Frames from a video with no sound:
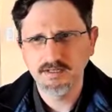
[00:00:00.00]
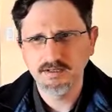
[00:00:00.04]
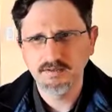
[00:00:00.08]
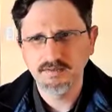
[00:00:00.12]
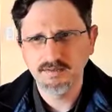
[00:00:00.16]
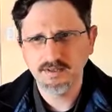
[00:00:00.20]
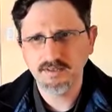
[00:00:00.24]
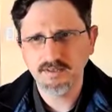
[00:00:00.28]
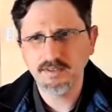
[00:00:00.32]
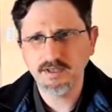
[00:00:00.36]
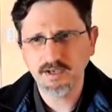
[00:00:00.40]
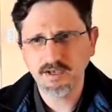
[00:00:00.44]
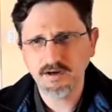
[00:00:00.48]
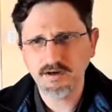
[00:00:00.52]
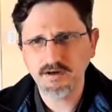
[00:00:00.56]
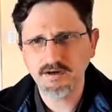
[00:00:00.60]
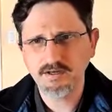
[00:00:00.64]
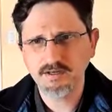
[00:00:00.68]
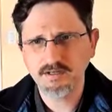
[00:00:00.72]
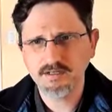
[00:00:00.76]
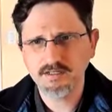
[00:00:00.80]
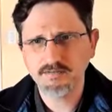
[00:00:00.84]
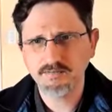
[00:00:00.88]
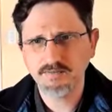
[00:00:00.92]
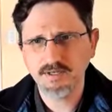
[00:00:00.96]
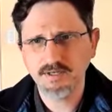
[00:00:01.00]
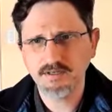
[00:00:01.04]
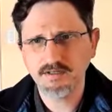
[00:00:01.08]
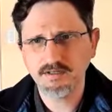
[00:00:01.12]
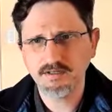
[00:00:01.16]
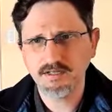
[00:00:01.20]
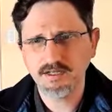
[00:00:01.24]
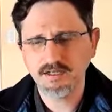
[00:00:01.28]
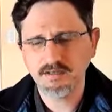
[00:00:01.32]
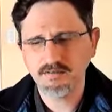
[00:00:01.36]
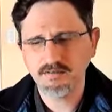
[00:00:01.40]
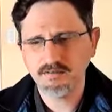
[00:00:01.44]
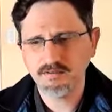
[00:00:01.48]
Then they are going to spend a
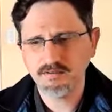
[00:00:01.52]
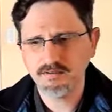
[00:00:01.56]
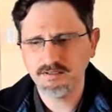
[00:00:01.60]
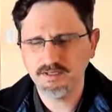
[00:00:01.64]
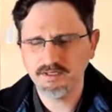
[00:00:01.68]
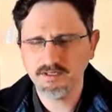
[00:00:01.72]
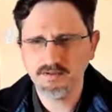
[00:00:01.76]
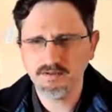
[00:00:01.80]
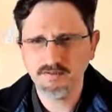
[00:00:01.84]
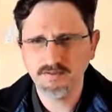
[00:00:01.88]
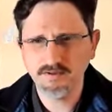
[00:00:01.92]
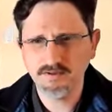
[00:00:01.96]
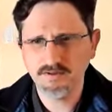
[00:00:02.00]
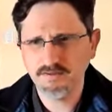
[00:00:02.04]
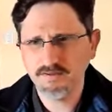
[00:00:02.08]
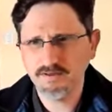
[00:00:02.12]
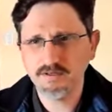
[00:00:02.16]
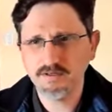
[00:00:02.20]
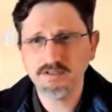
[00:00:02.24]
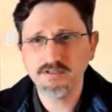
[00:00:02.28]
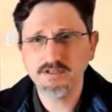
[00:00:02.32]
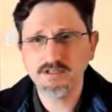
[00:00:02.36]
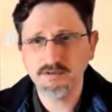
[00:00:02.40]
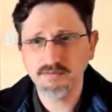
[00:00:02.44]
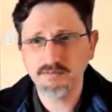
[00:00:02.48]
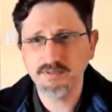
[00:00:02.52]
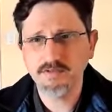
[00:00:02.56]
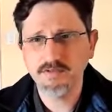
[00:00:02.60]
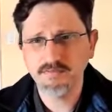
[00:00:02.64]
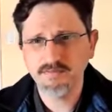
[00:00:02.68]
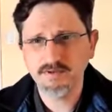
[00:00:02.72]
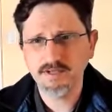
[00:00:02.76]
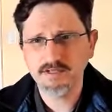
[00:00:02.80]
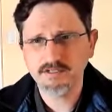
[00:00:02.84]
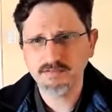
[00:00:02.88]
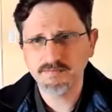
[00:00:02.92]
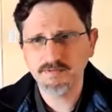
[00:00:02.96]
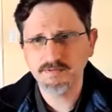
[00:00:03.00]
lot. There is going to be
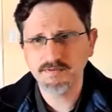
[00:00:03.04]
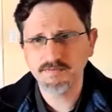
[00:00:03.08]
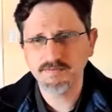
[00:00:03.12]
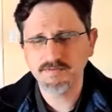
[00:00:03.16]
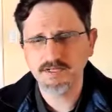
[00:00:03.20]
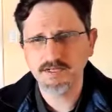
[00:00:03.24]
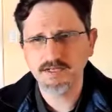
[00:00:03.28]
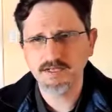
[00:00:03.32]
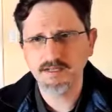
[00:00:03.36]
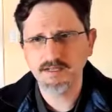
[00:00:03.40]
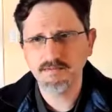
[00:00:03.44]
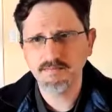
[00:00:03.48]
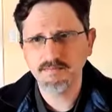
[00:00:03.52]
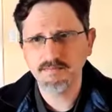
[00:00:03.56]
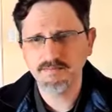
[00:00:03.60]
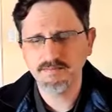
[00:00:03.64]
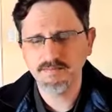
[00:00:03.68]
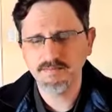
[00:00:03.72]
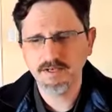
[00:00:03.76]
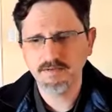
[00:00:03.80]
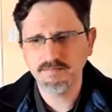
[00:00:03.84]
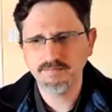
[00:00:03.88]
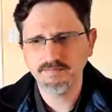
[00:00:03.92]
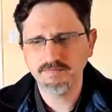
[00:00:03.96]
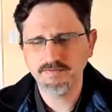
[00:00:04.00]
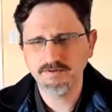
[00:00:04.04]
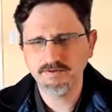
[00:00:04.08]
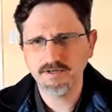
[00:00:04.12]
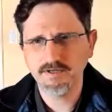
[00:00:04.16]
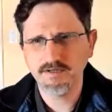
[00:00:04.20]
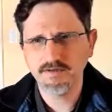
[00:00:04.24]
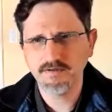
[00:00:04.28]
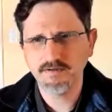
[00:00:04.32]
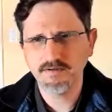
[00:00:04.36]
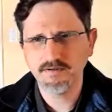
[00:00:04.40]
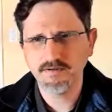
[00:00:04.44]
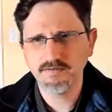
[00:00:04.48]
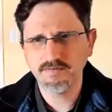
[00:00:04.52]
investment of time up front